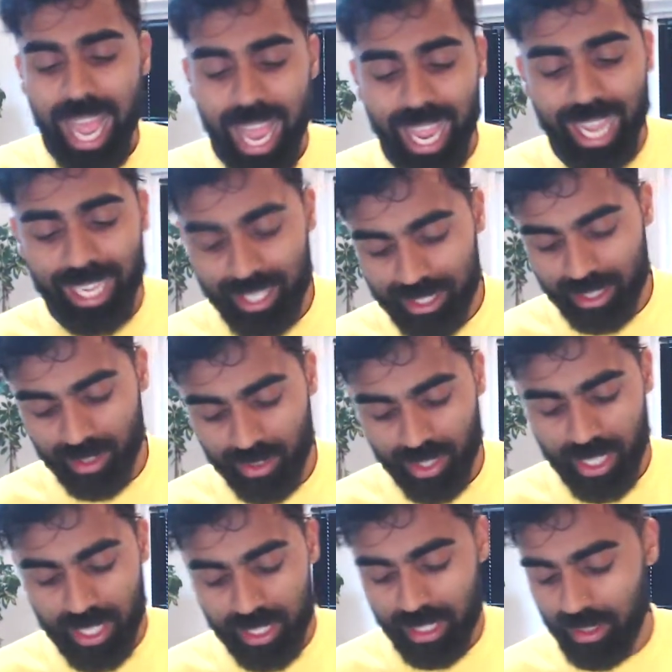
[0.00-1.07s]
And
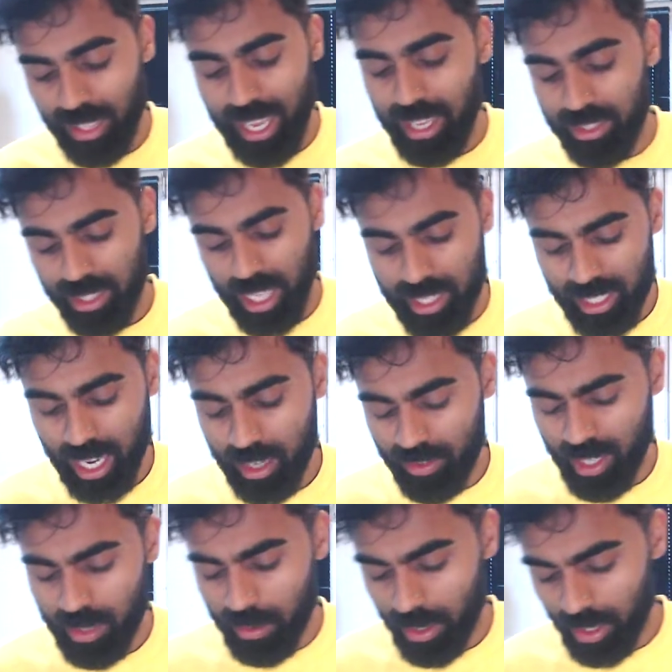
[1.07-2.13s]
this that it's going
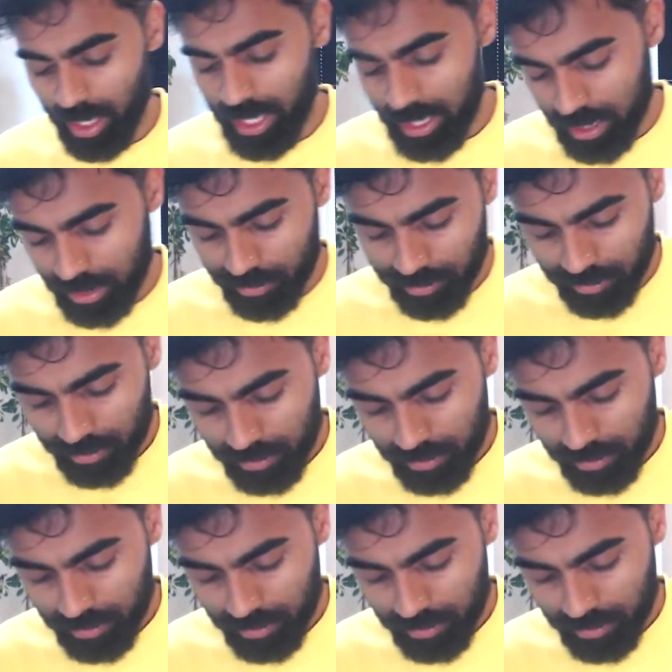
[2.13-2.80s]
really well, guys.